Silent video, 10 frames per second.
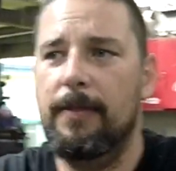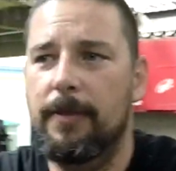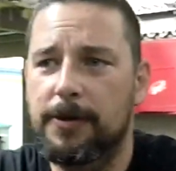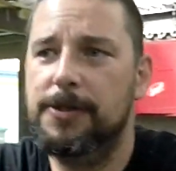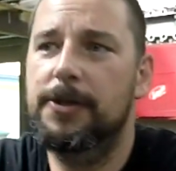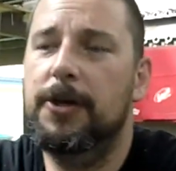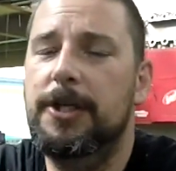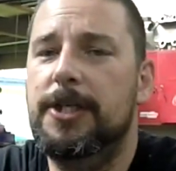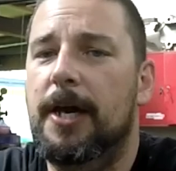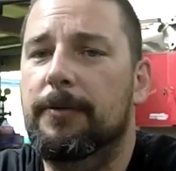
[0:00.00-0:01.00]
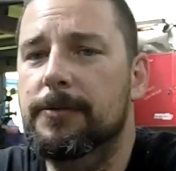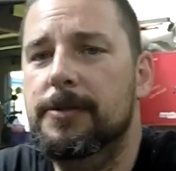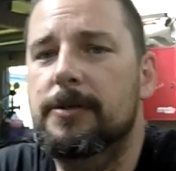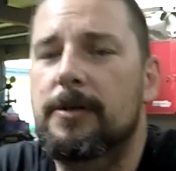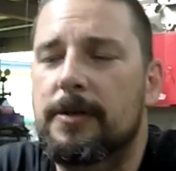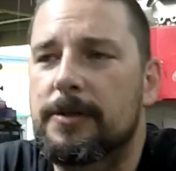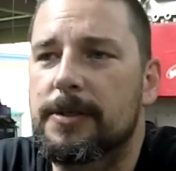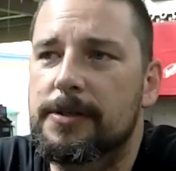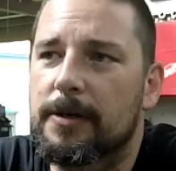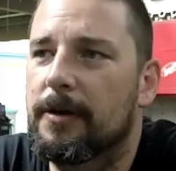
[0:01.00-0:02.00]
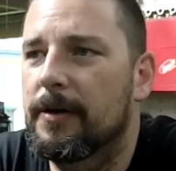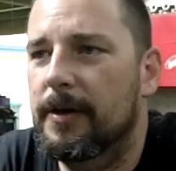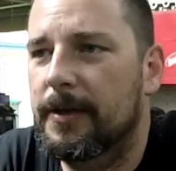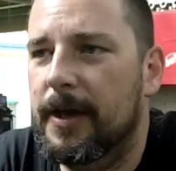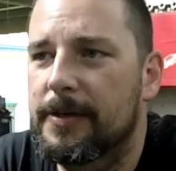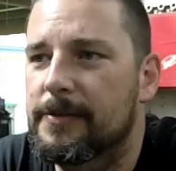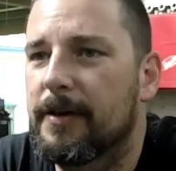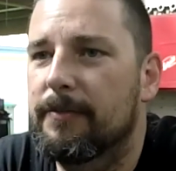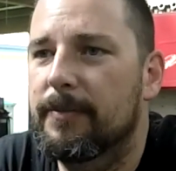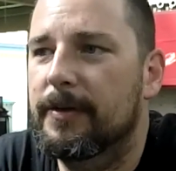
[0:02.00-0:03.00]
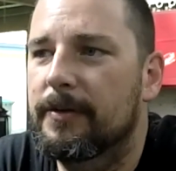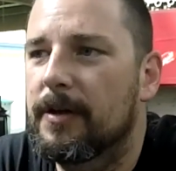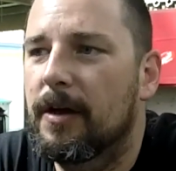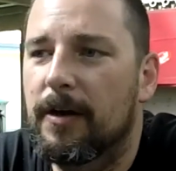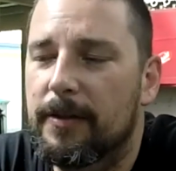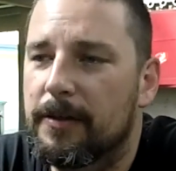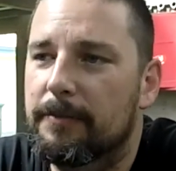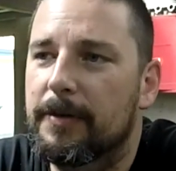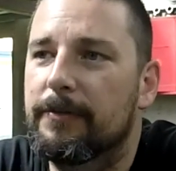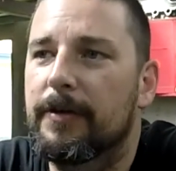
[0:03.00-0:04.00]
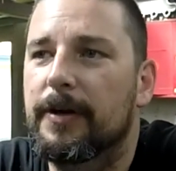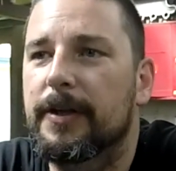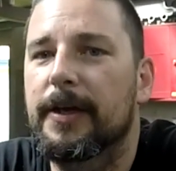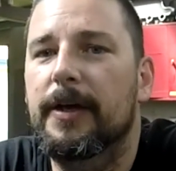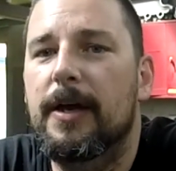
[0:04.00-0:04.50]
those 30 channels, just so in case I don't think I've been very clear.